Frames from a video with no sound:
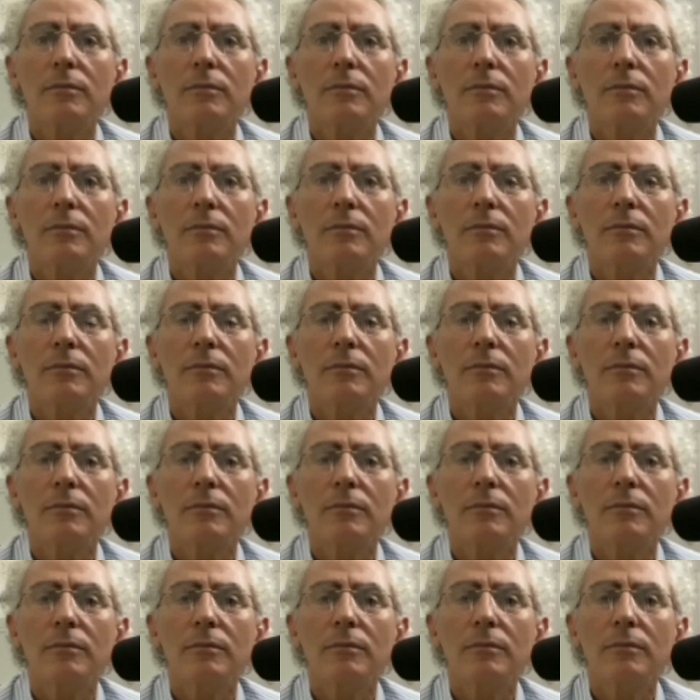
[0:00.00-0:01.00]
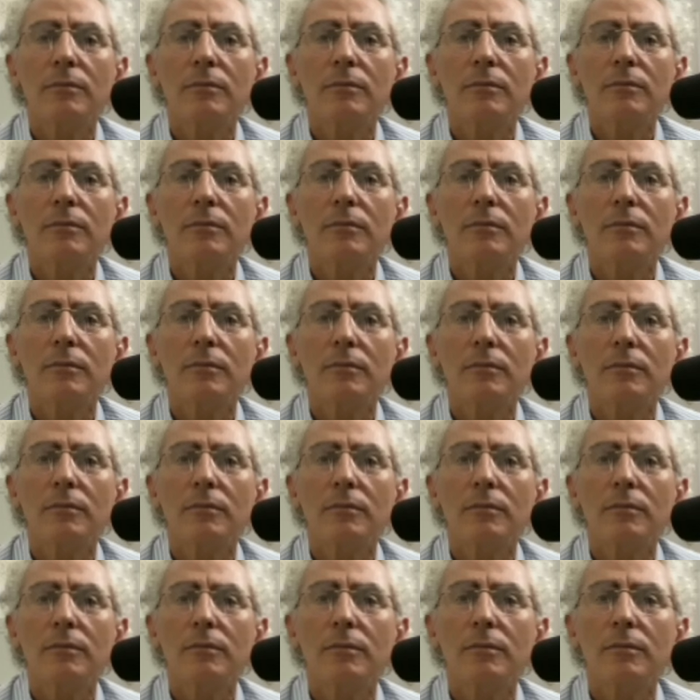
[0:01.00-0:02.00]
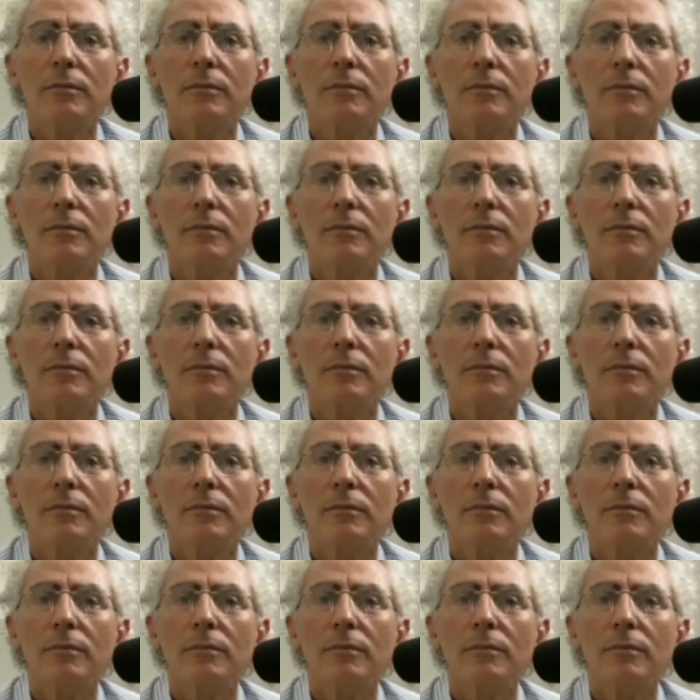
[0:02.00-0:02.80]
No words are spoken by the person on screen.